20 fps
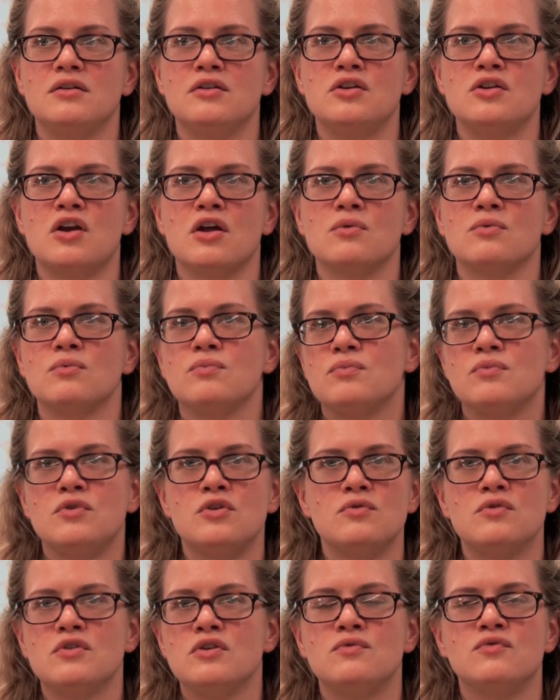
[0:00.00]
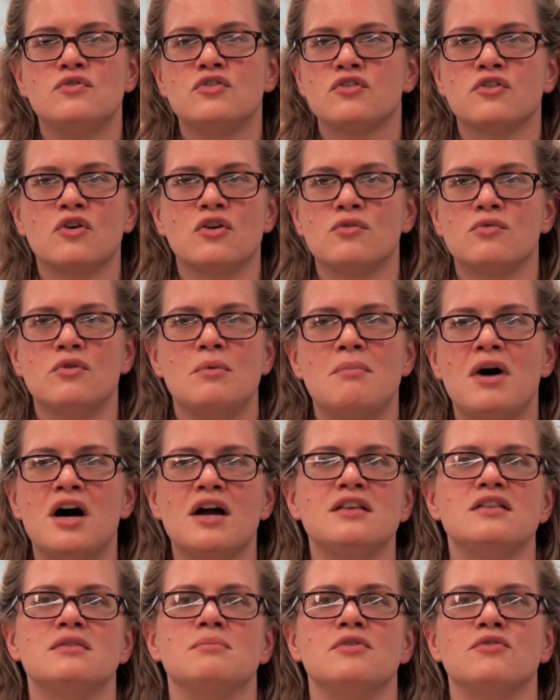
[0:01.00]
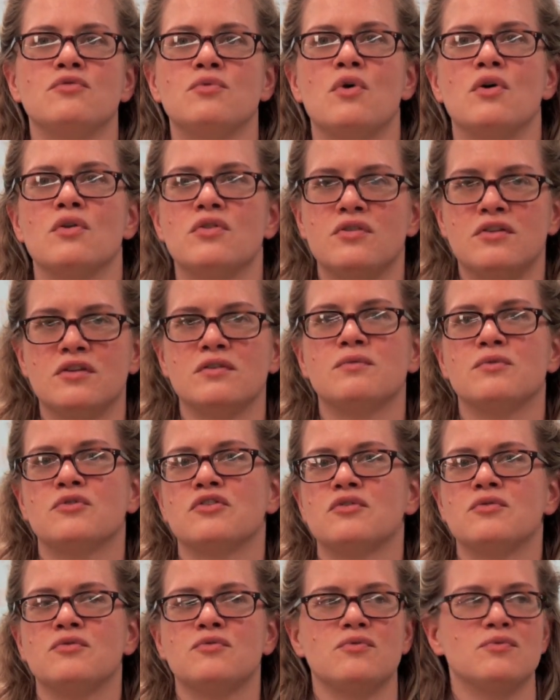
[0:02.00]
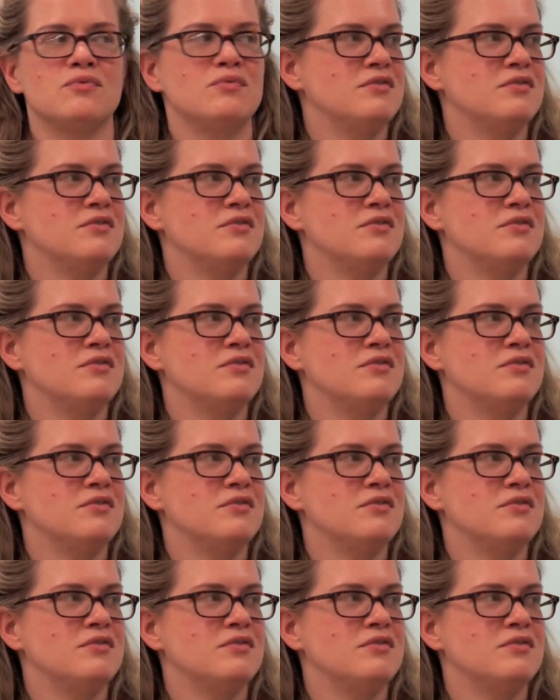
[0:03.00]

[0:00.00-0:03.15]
you know, you've just got to remind them of what the sort of